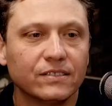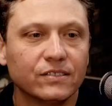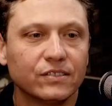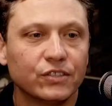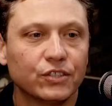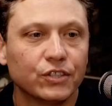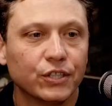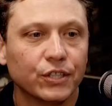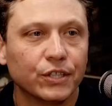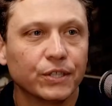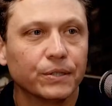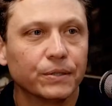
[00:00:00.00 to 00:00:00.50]

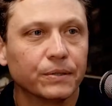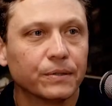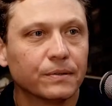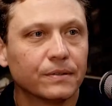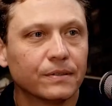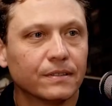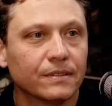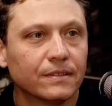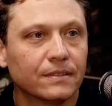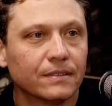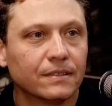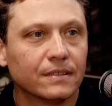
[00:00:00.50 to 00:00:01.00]
true.
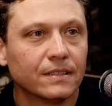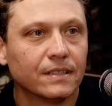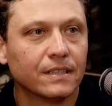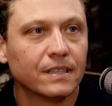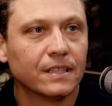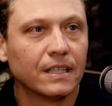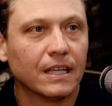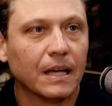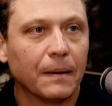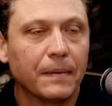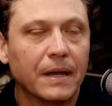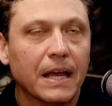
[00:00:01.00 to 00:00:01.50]

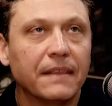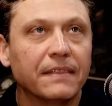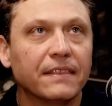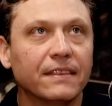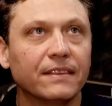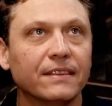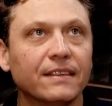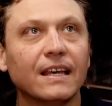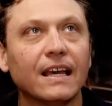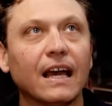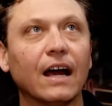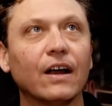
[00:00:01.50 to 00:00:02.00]
I mean,
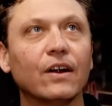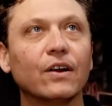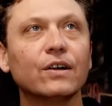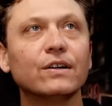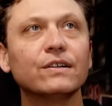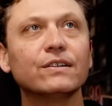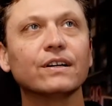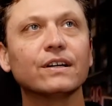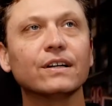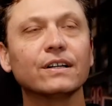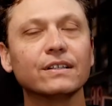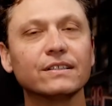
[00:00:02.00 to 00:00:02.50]
I
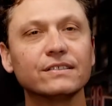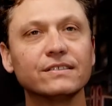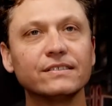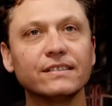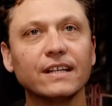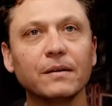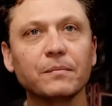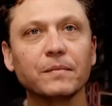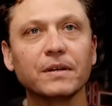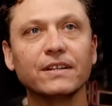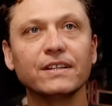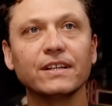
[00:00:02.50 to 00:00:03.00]
heard a
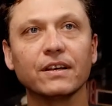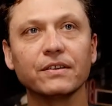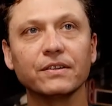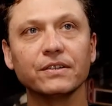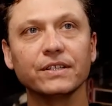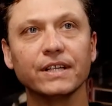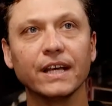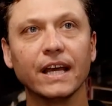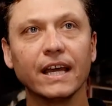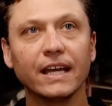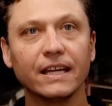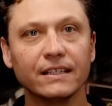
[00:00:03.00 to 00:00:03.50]
statement the other
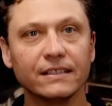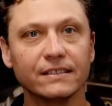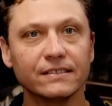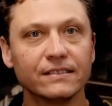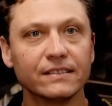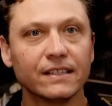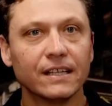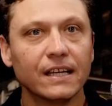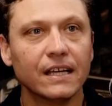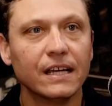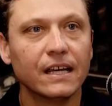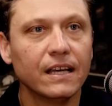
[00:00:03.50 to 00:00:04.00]
day
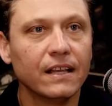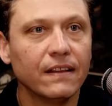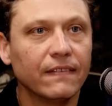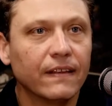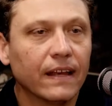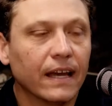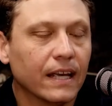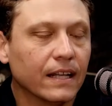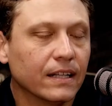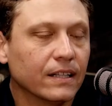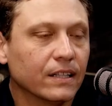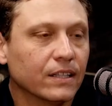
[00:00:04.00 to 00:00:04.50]
is
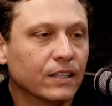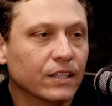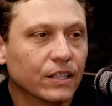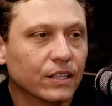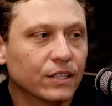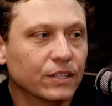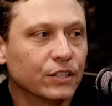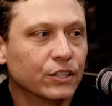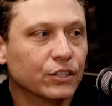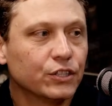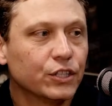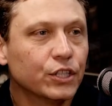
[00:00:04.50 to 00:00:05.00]
that
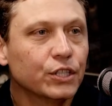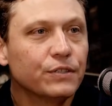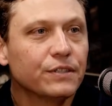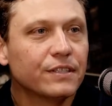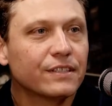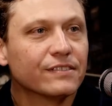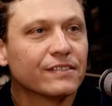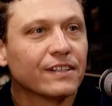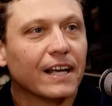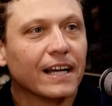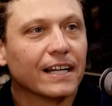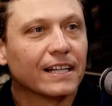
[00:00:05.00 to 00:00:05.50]
the truth
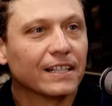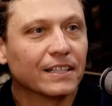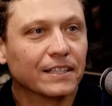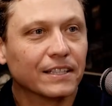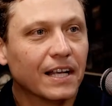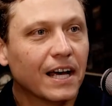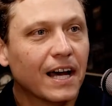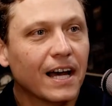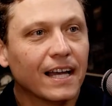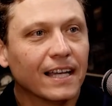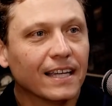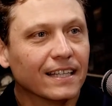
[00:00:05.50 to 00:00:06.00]
is like a
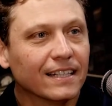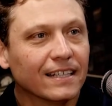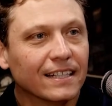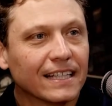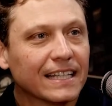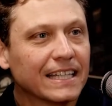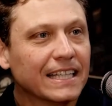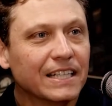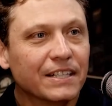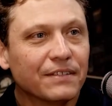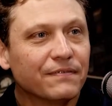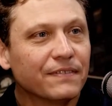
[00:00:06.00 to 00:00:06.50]
lion. It
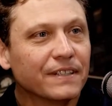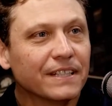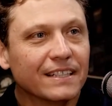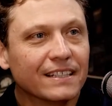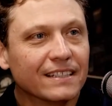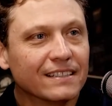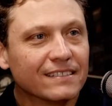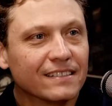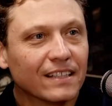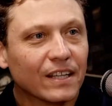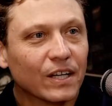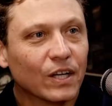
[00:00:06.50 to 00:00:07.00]
can defend
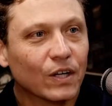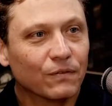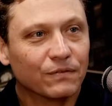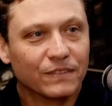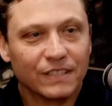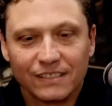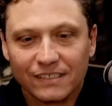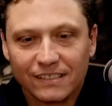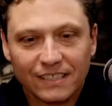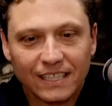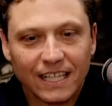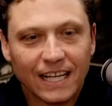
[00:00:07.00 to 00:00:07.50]
itself.
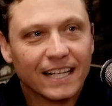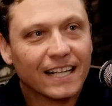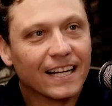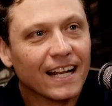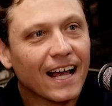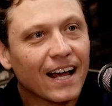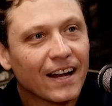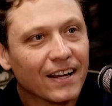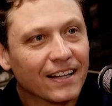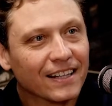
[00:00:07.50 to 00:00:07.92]
Just let it out of the